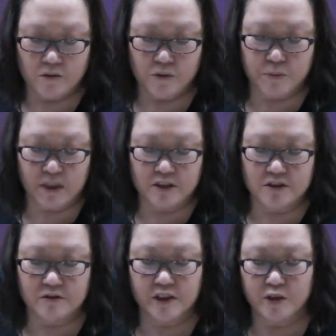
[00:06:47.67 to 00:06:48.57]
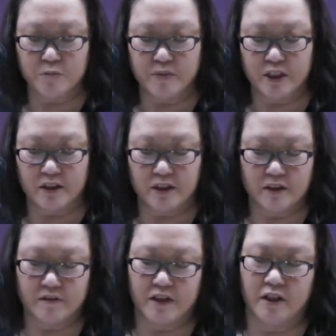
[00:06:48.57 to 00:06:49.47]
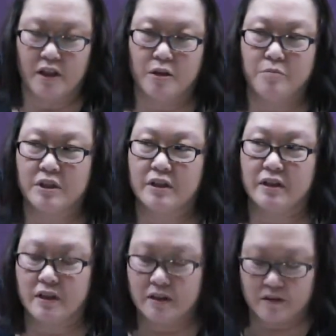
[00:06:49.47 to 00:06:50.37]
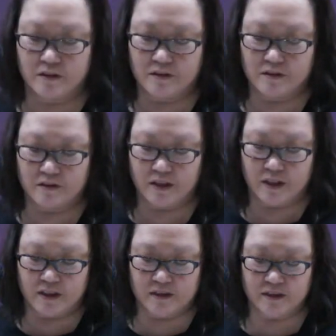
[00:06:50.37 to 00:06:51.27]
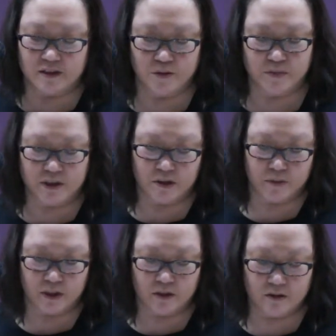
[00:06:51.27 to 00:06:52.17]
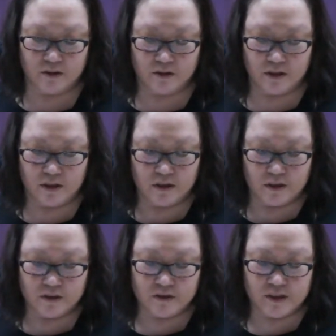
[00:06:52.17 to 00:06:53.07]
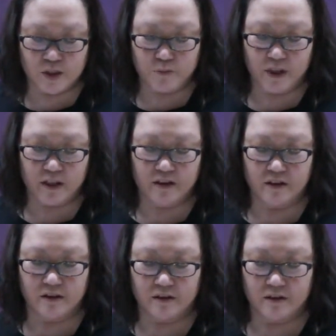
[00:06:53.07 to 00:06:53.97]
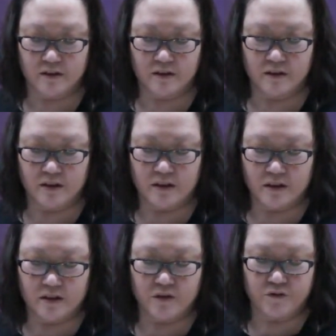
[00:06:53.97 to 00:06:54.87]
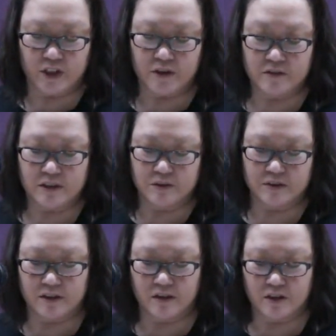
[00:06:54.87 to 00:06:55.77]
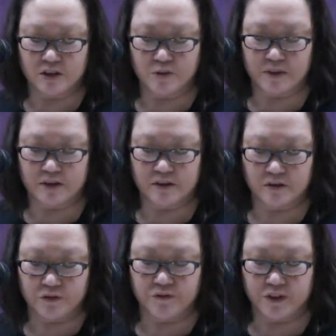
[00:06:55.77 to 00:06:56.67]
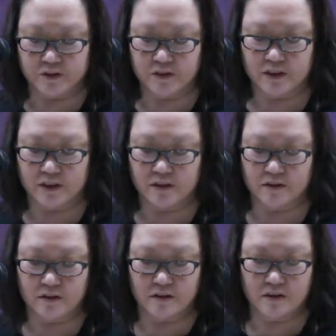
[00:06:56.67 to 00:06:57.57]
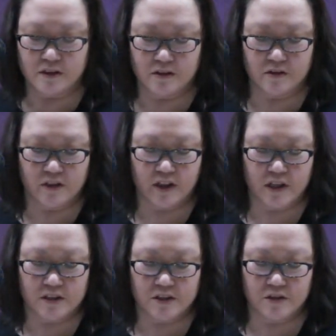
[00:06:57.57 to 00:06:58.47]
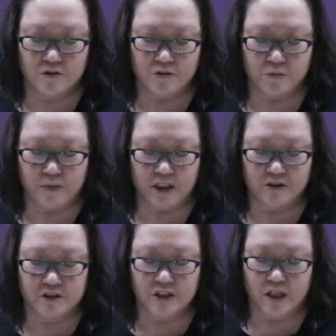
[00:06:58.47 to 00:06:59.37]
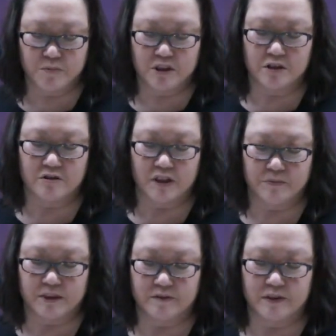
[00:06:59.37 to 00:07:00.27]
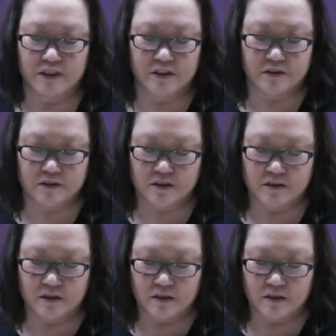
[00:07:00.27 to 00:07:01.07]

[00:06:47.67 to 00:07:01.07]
We met during the beginning of the gay plague, or the AIDS epidemic. You see, back then, the virus was thought to be so virulent that you could catch it through microscopic drops of tears,